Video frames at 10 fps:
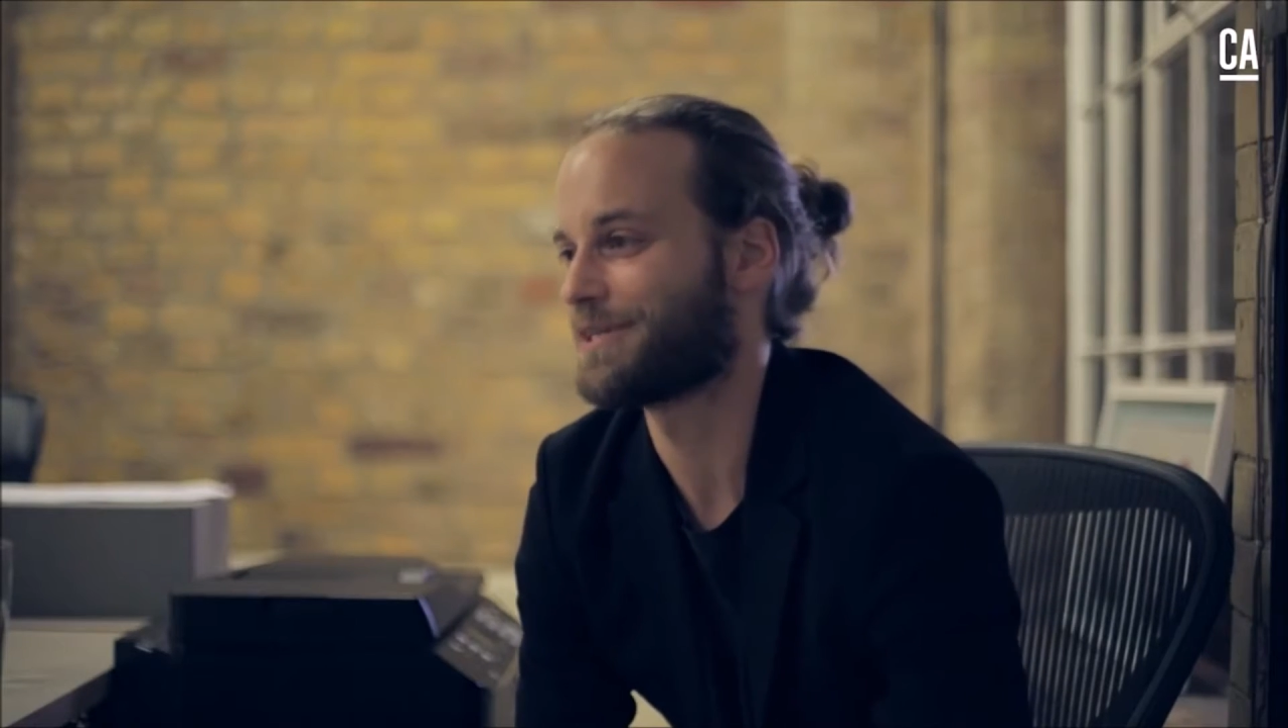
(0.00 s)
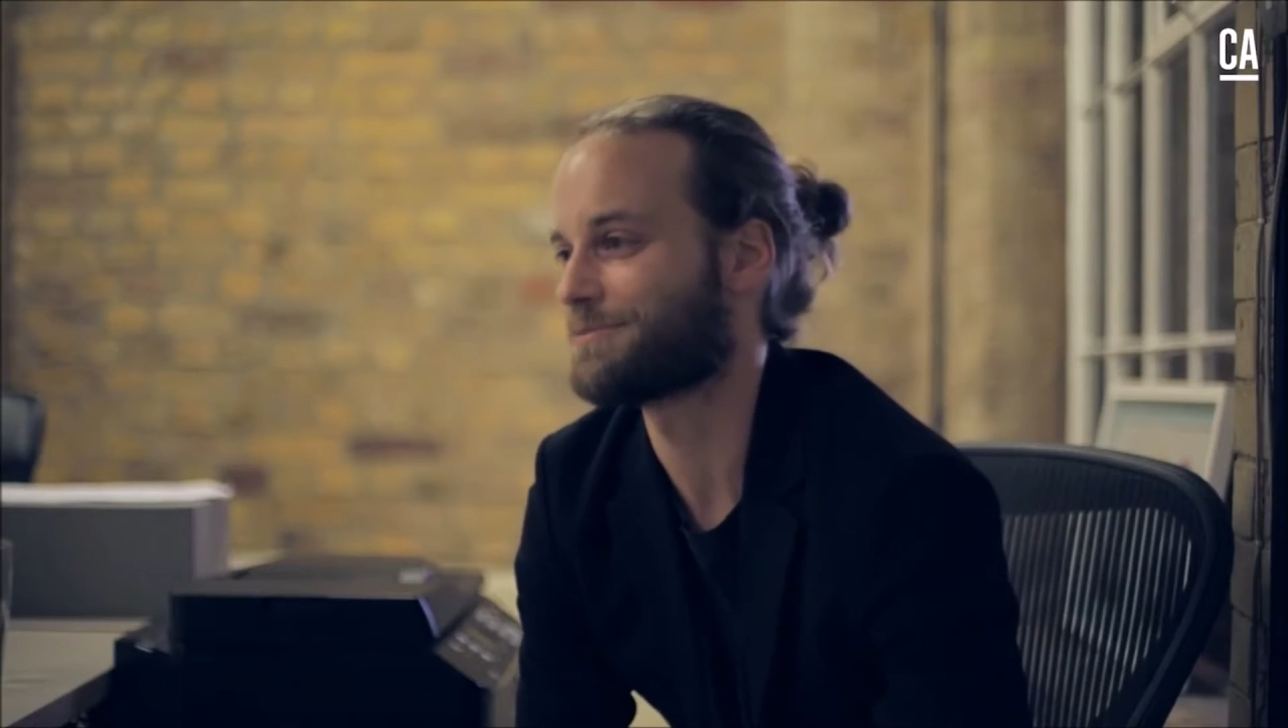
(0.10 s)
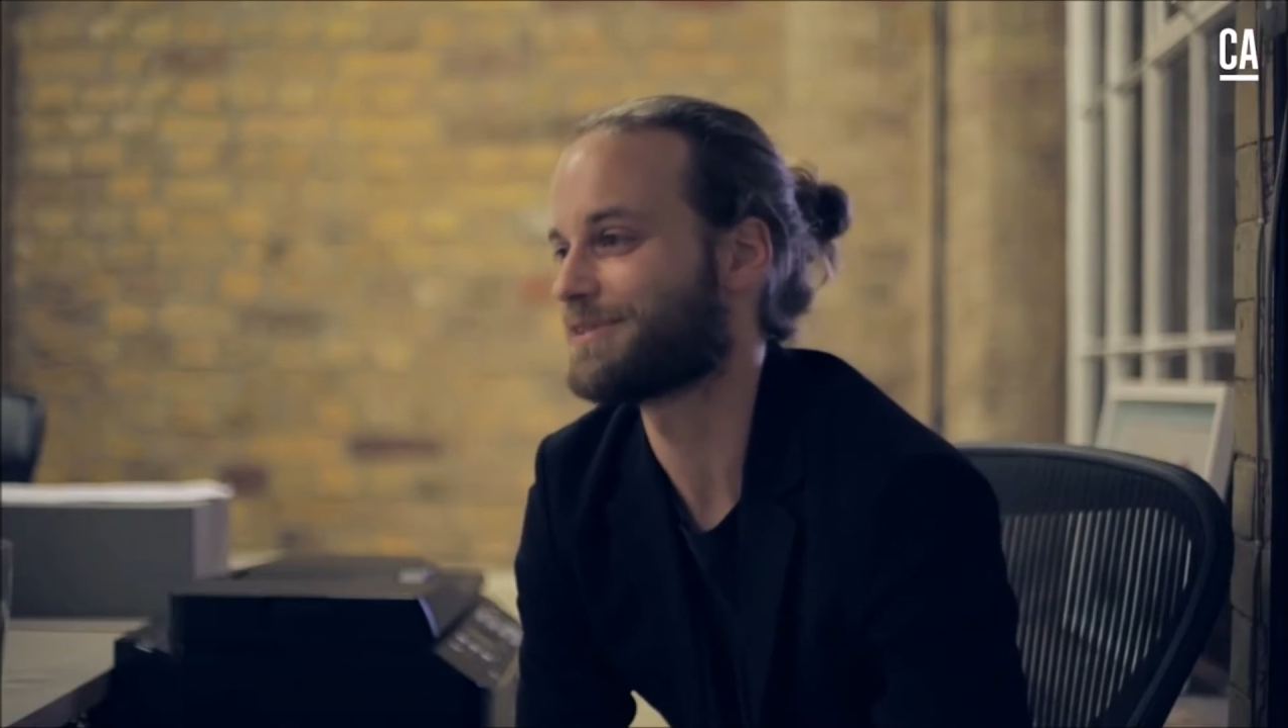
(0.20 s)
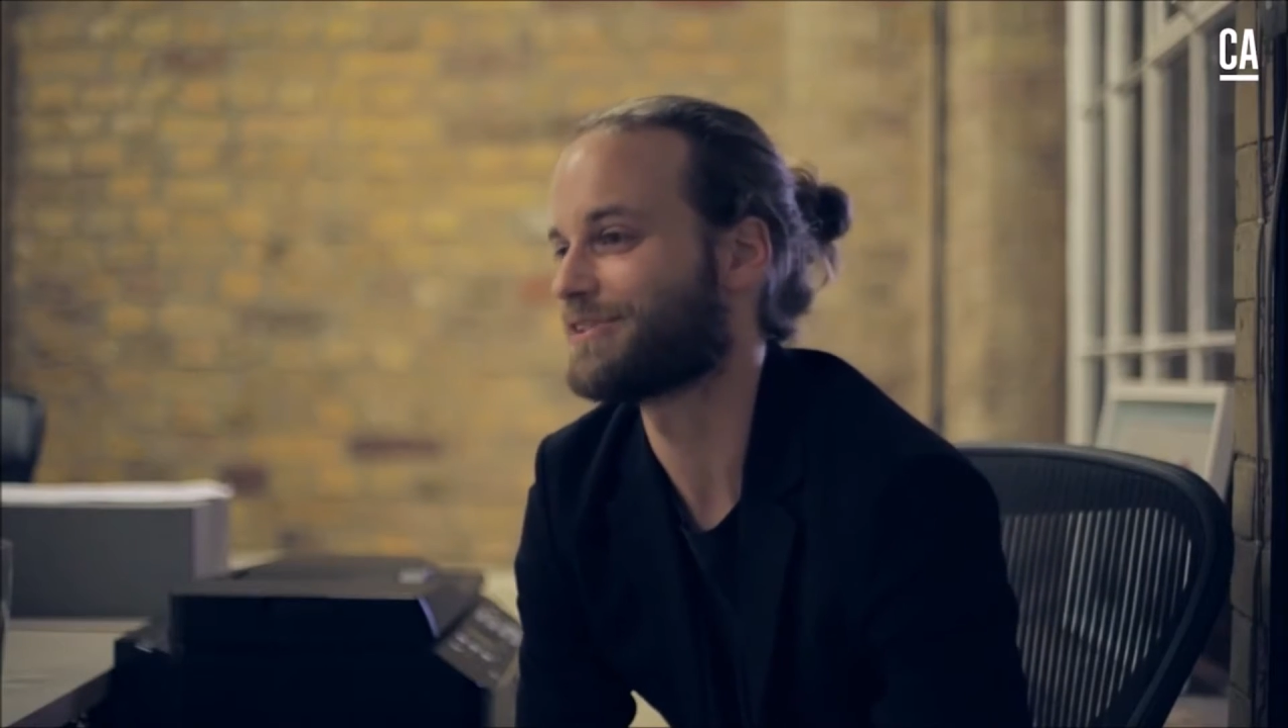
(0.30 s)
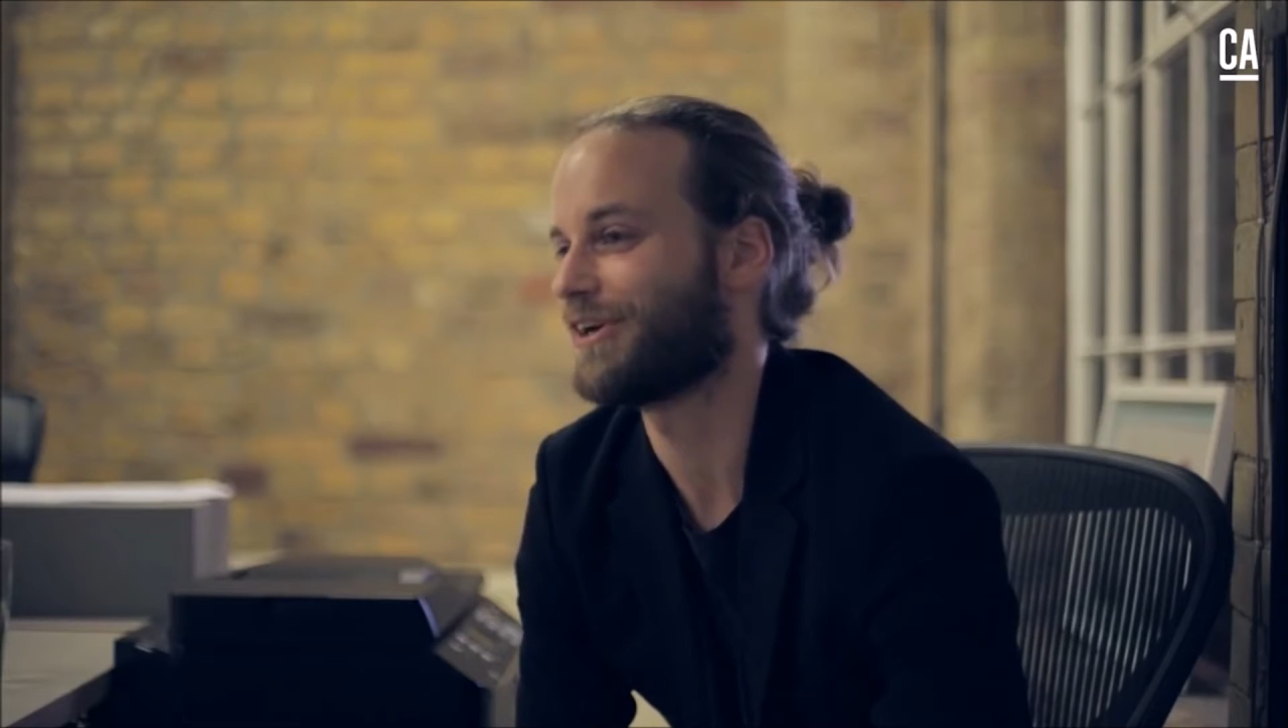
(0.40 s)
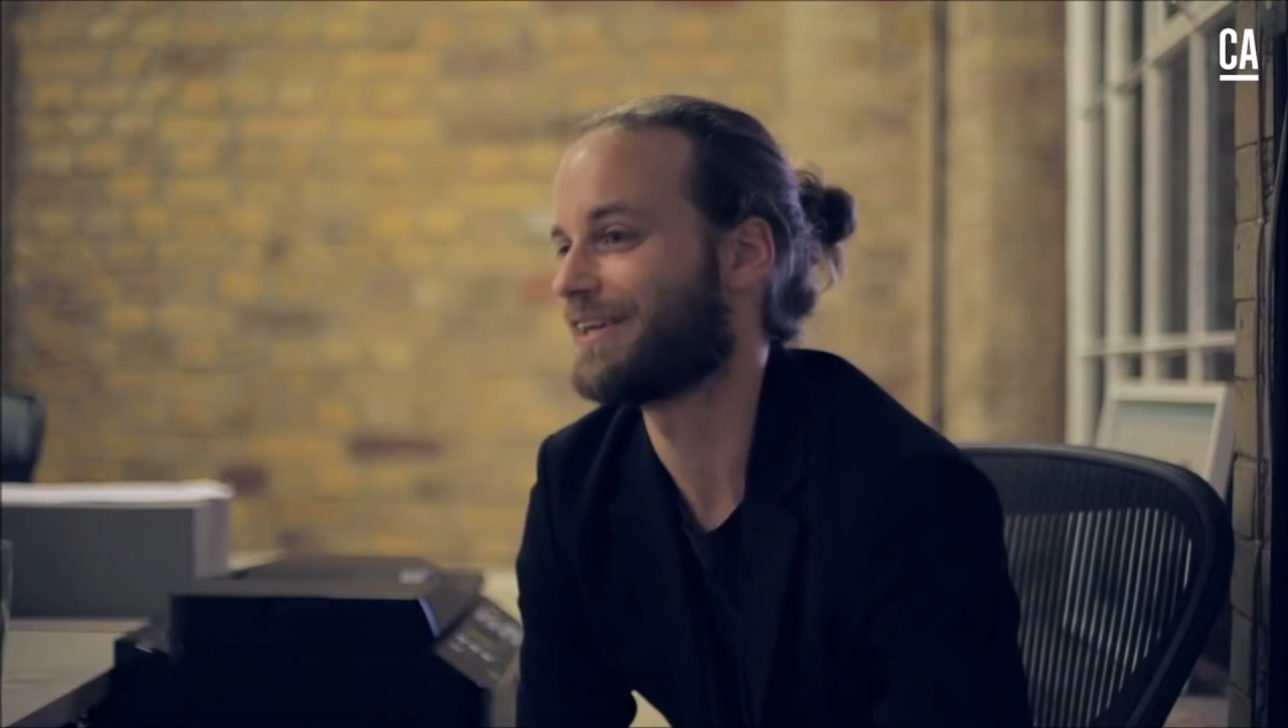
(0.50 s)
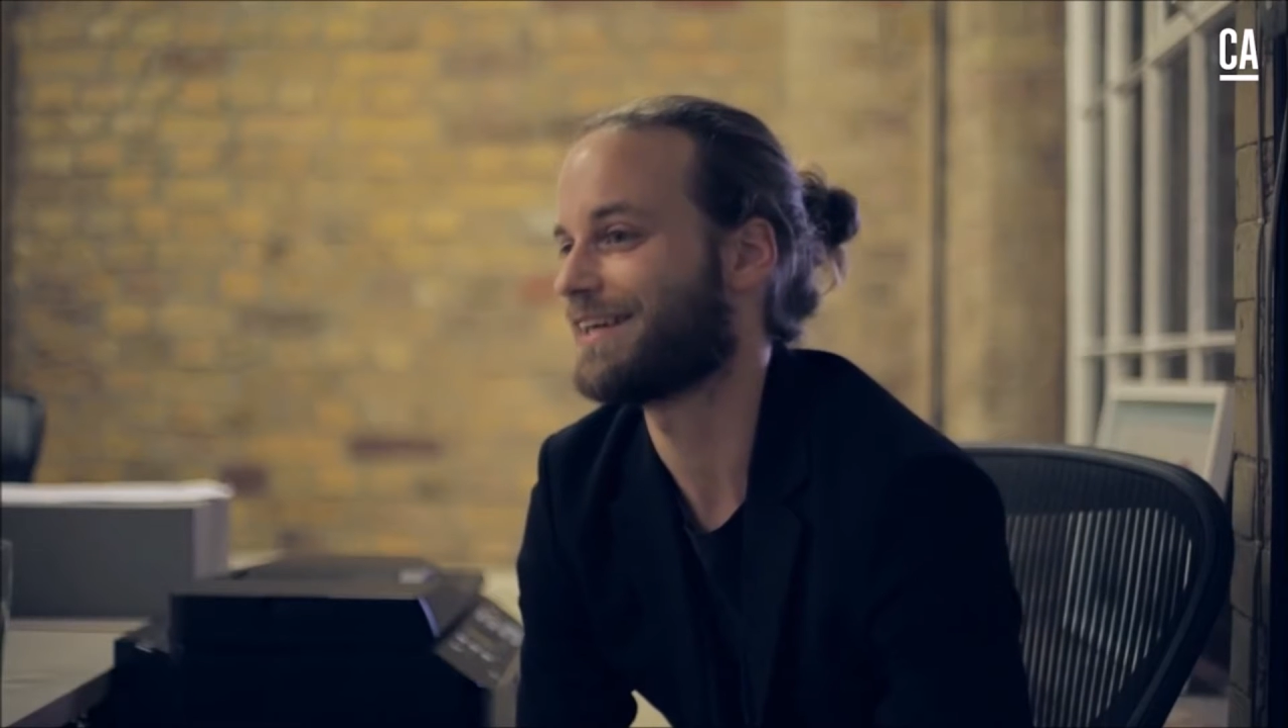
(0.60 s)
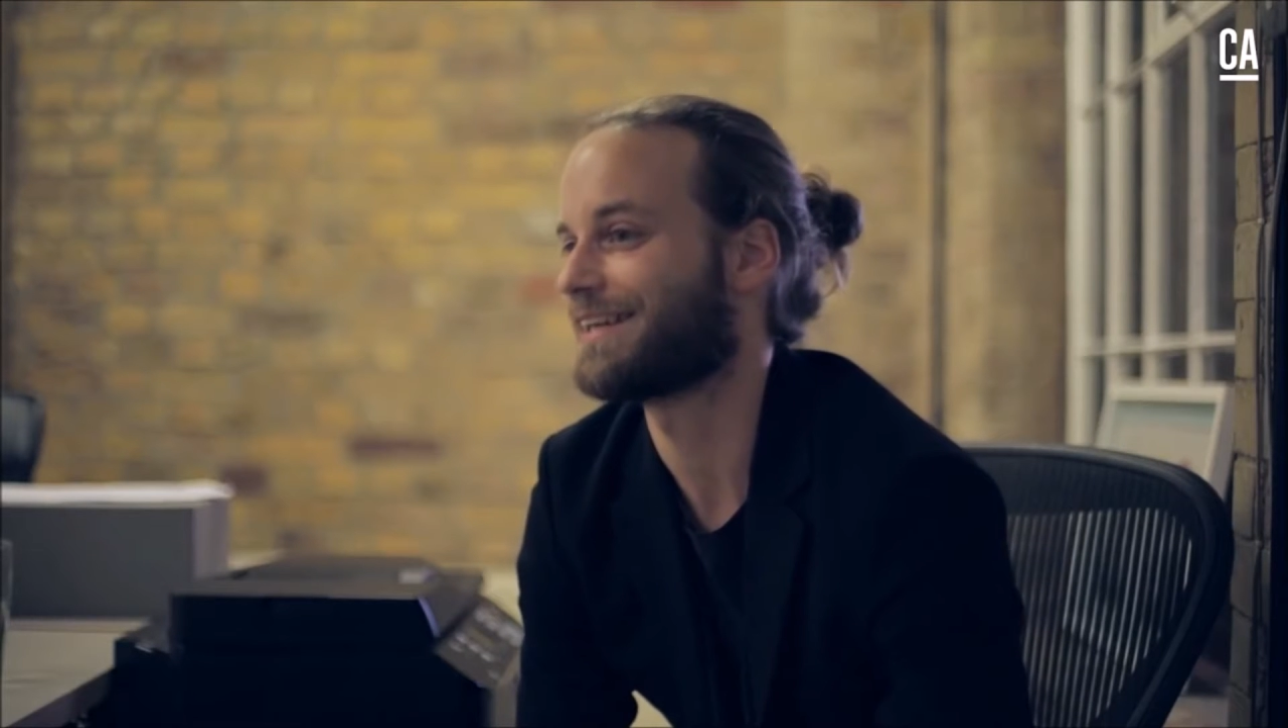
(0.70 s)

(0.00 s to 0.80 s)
management side,